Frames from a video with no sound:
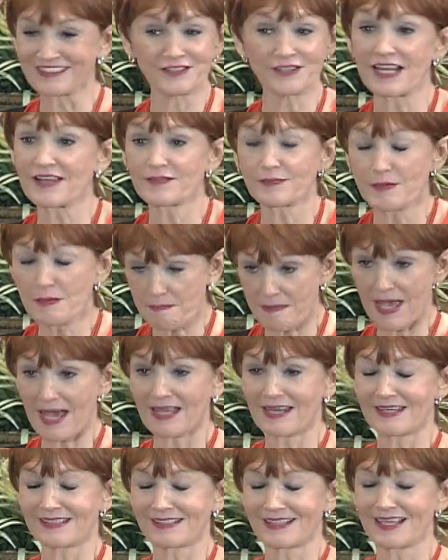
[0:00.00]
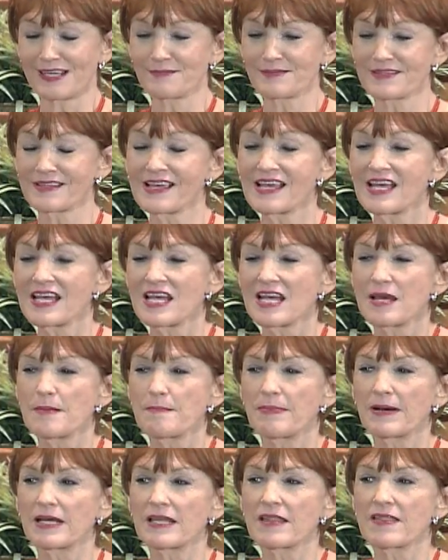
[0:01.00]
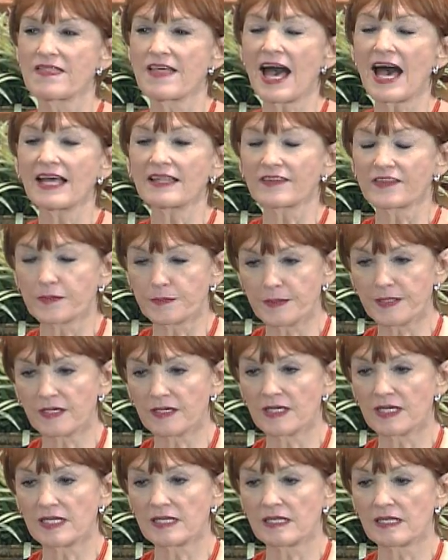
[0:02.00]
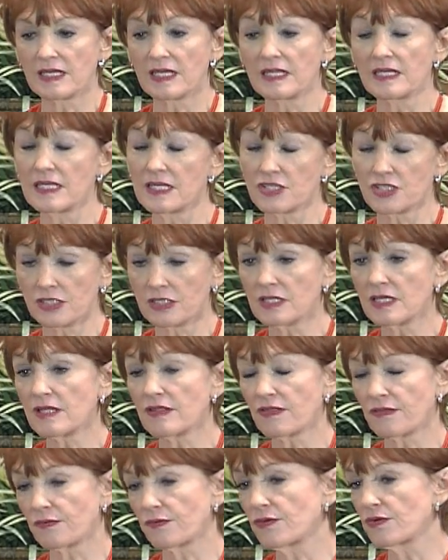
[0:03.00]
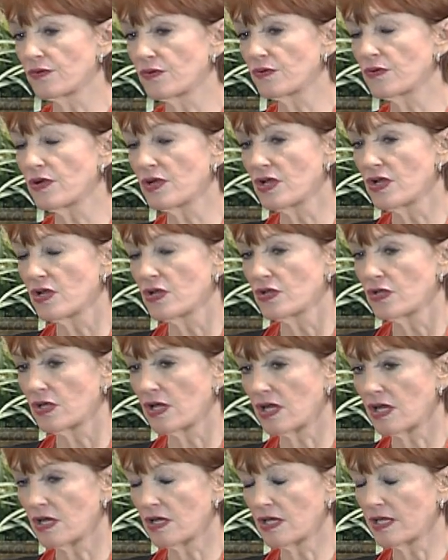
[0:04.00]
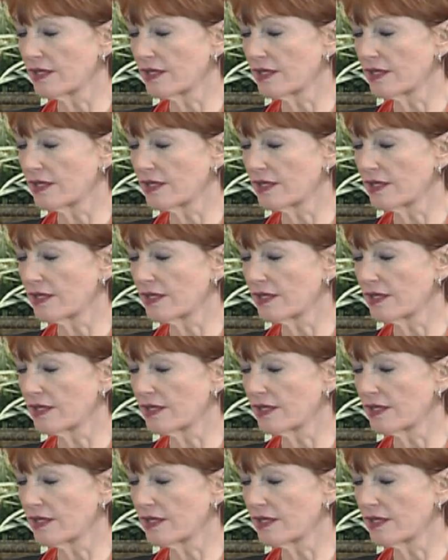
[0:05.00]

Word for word: drives me mad at mm. times. But that spirit, initially through uh, an